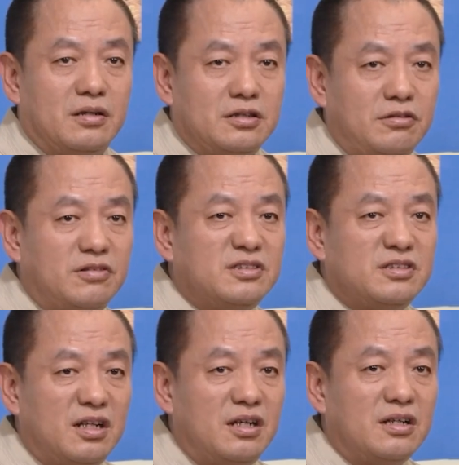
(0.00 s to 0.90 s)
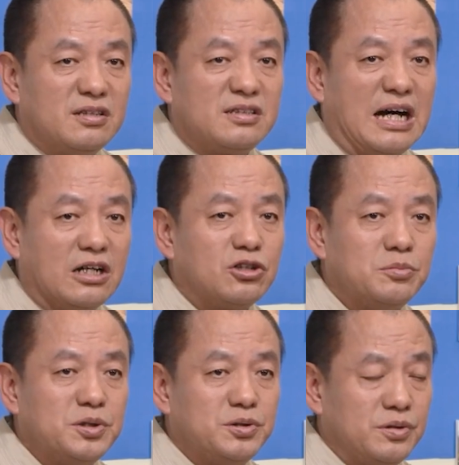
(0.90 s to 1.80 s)
To live long,
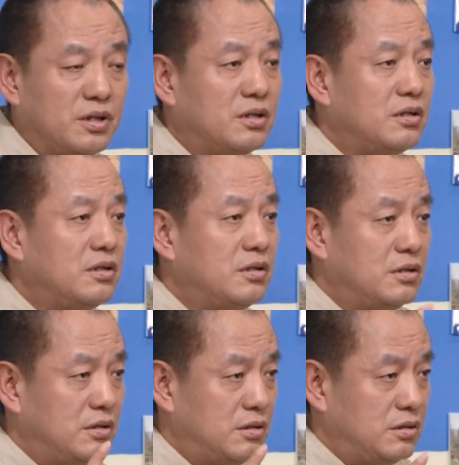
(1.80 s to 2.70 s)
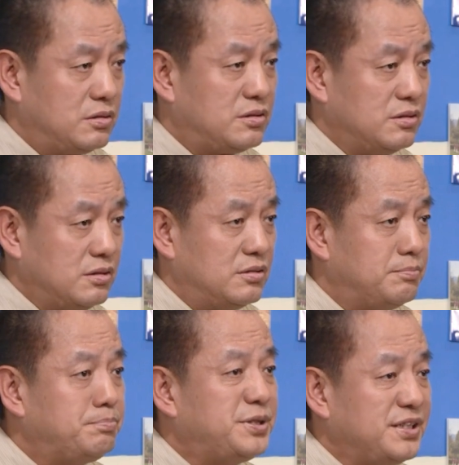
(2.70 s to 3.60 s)
humans should practice a balanced
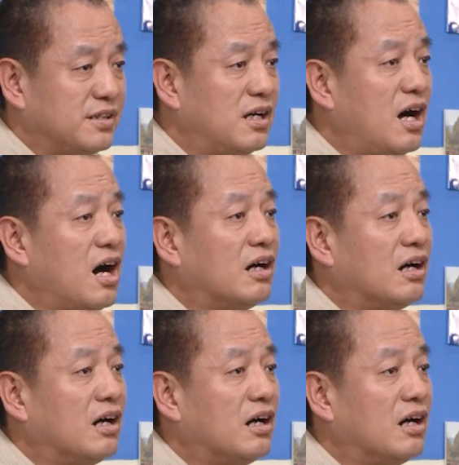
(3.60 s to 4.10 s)
lifestyle.